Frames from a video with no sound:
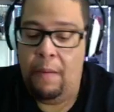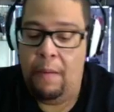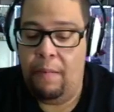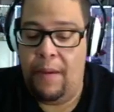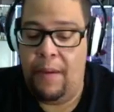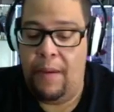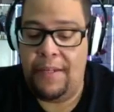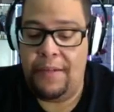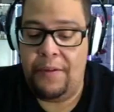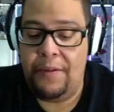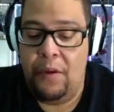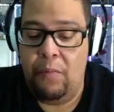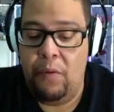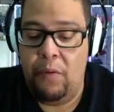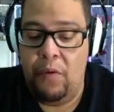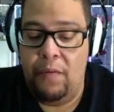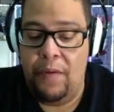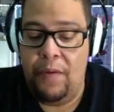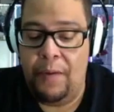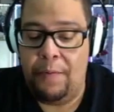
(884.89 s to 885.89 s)
Based on
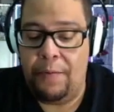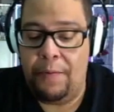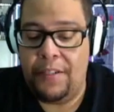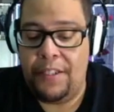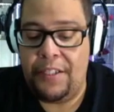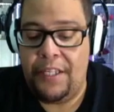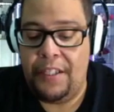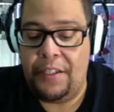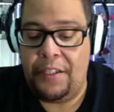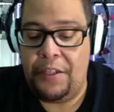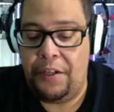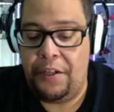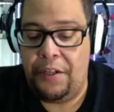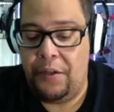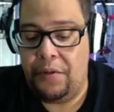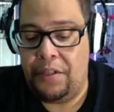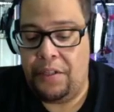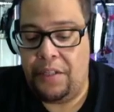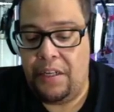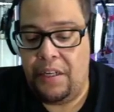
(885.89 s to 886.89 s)
movement and precision,
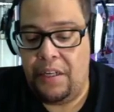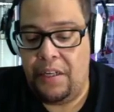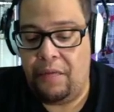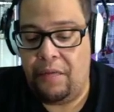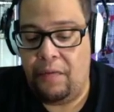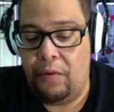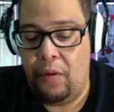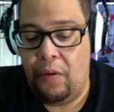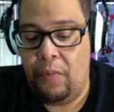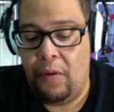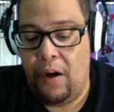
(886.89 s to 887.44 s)
users of this form